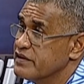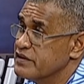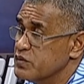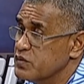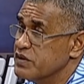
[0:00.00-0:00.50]

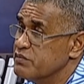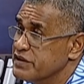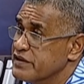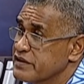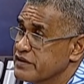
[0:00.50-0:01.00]
you will
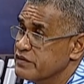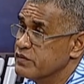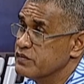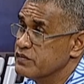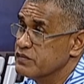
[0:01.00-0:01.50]
be taken
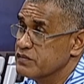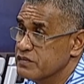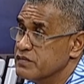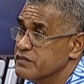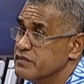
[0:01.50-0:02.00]

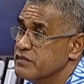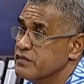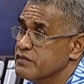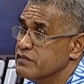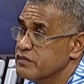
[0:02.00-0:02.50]
to
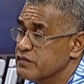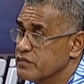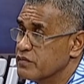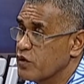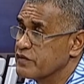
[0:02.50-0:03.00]

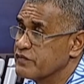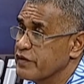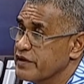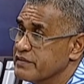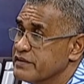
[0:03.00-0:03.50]
court for that.